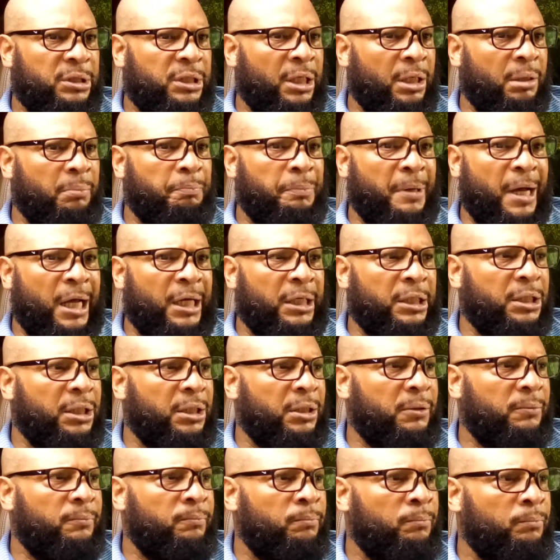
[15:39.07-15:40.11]
Get up out of
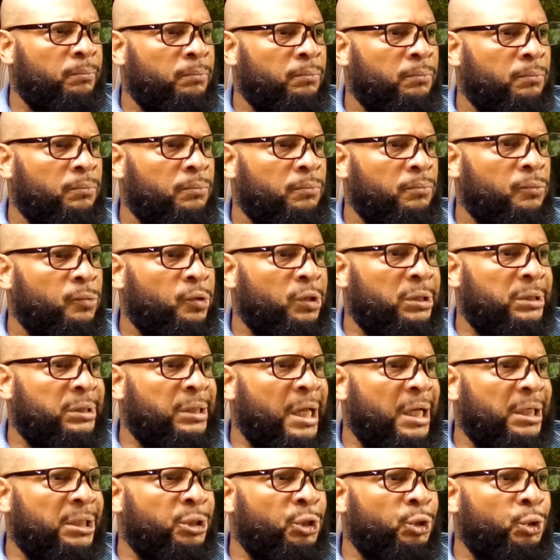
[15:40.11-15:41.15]
here. Just
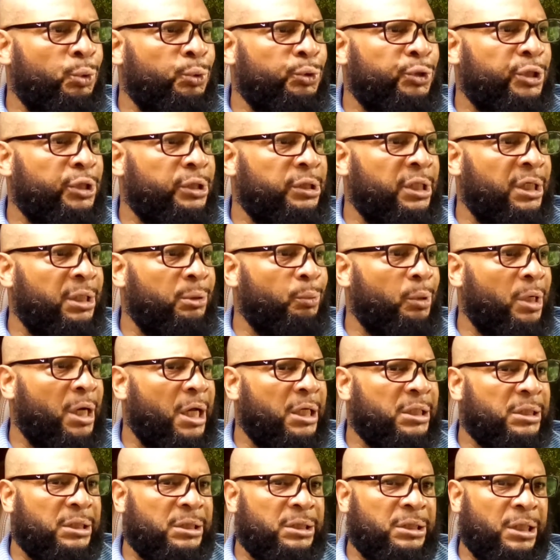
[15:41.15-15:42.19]
like Yahusha did with
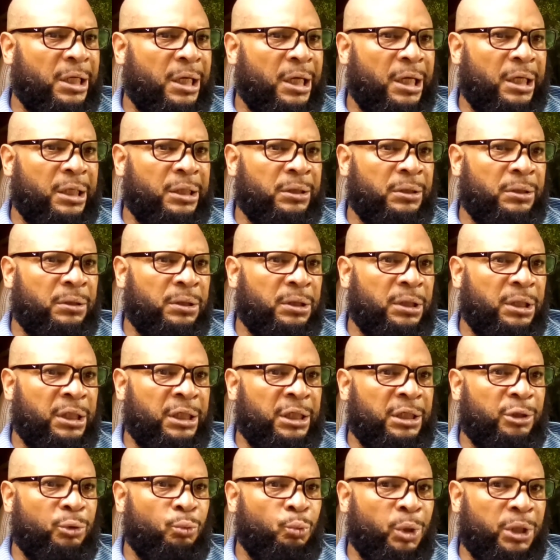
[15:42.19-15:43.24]
Hasatan
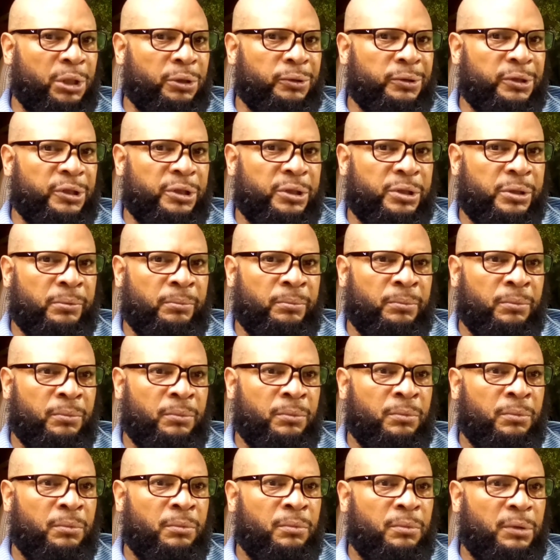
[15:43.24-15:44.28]
in the wilderness,
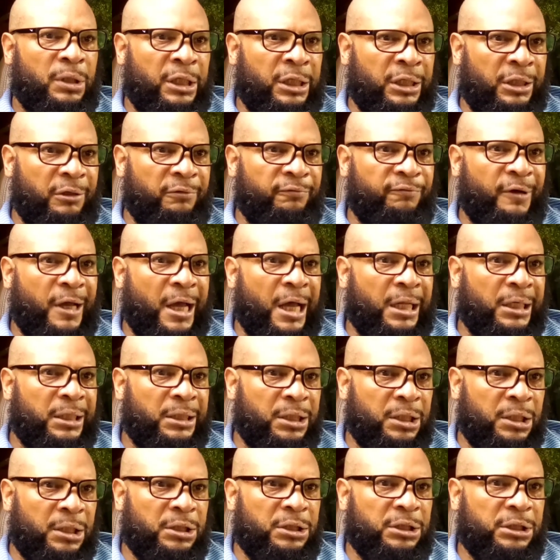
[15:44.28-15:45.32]
in the valley
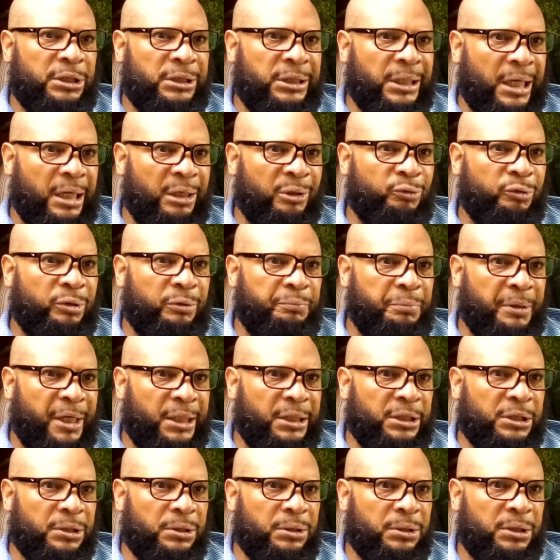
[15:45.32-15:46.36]
of the shadow of
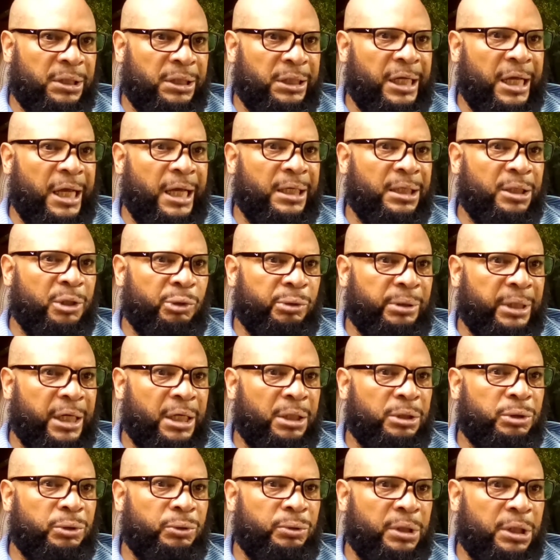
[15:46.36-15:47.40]
patience. He had to go
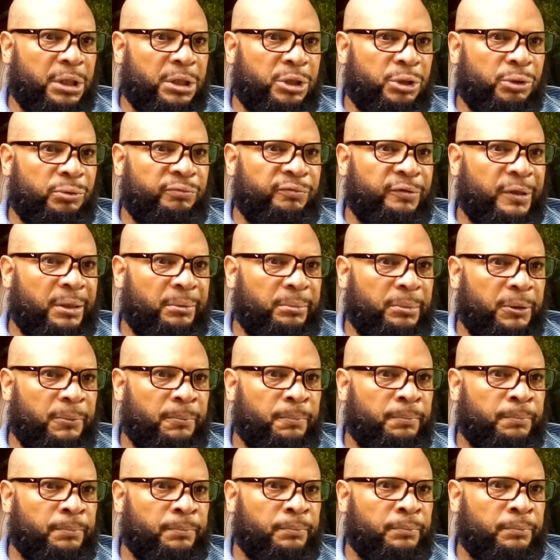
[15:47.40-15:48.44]
down through that too, family.
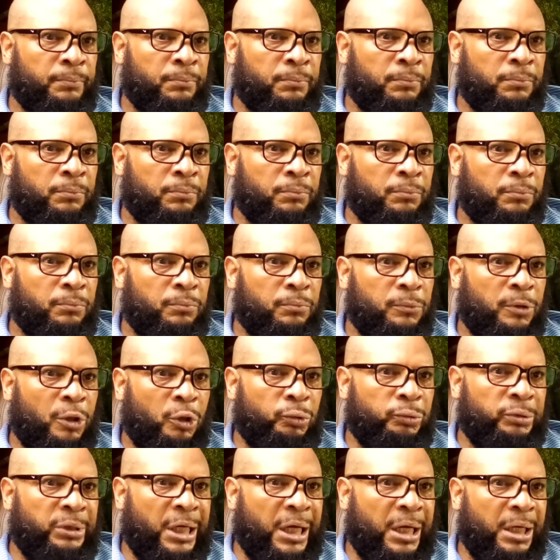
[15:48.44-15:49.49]

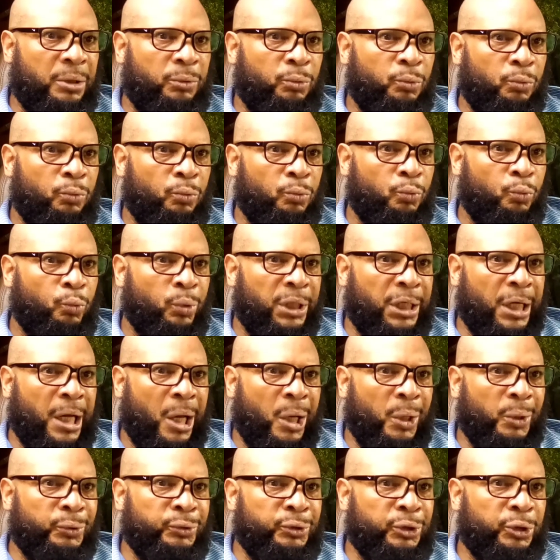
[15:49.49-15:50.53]
No doubt. We
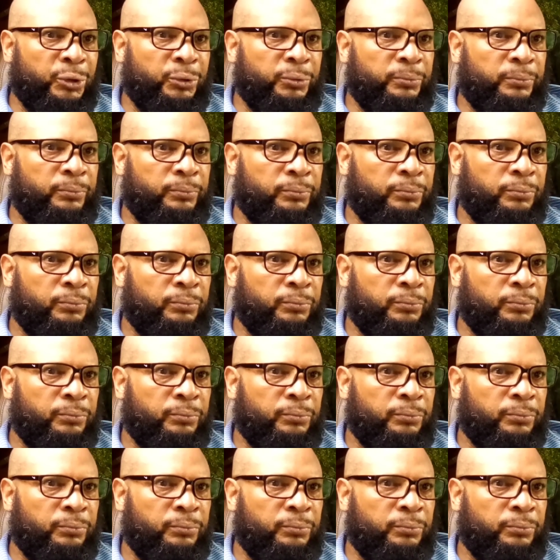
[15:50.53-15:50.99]
all do.